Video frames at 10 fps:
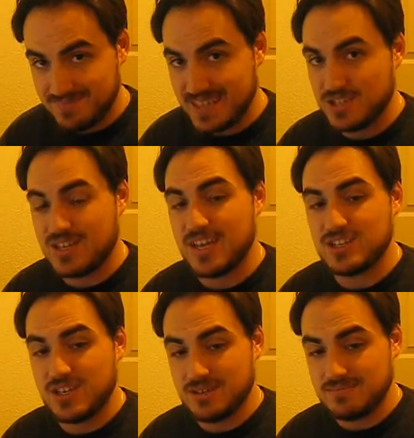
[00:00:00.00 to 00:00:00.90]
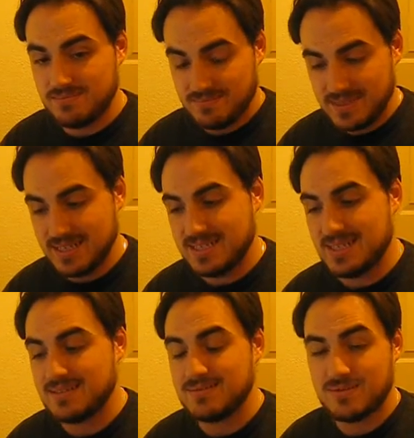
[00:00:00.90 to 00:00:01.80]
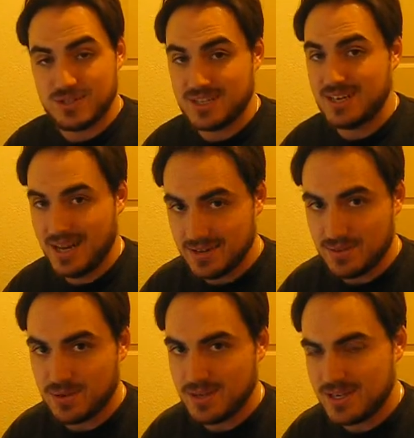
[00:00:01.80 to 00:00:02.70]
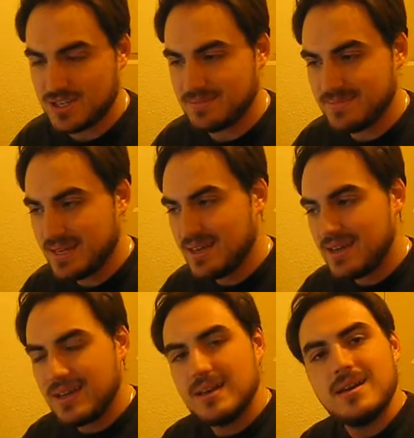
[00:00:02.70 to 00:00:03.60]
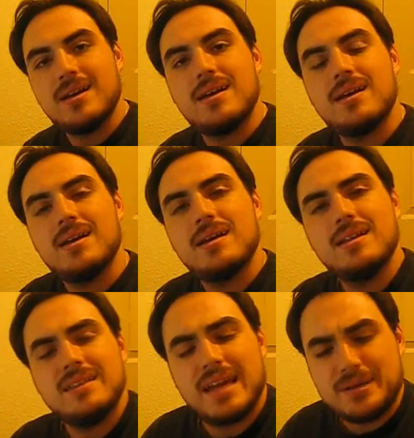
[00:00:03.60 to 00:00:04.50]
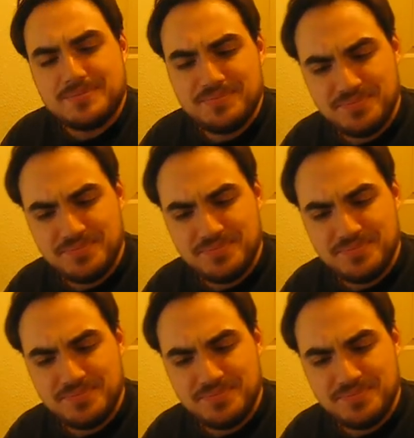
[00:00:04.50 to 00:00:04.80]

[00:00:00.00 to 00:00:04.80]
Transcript: education, and it's unfortunately a negative correlation. Now,